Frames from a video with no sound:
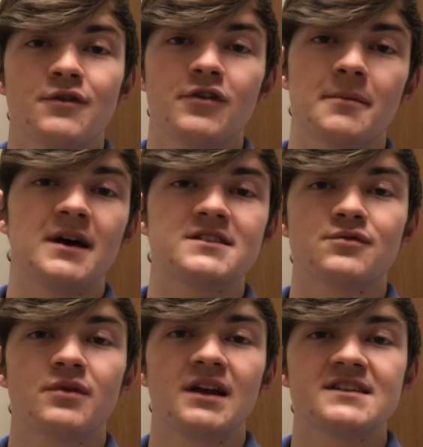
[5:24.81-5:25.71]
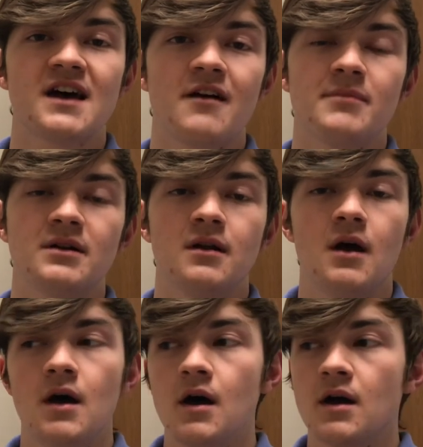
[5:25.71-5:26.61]
Over the past three days I have been
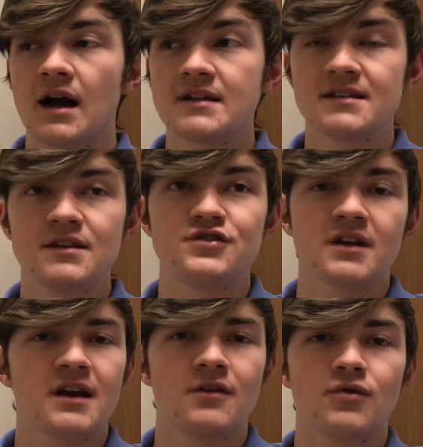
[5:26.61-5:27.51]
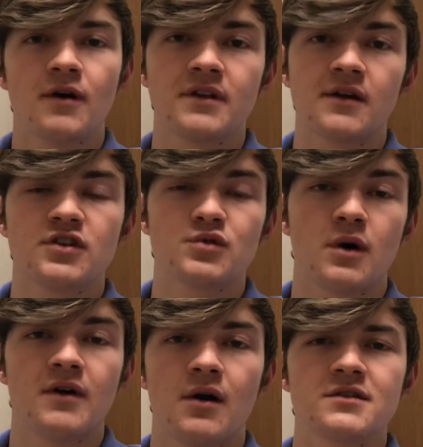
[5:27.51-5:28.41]
constantly checking roughly every
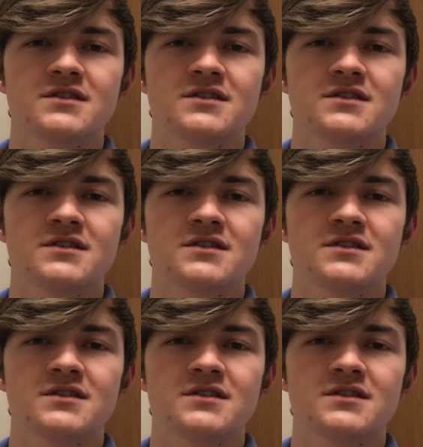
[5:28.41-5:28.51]
12 hours.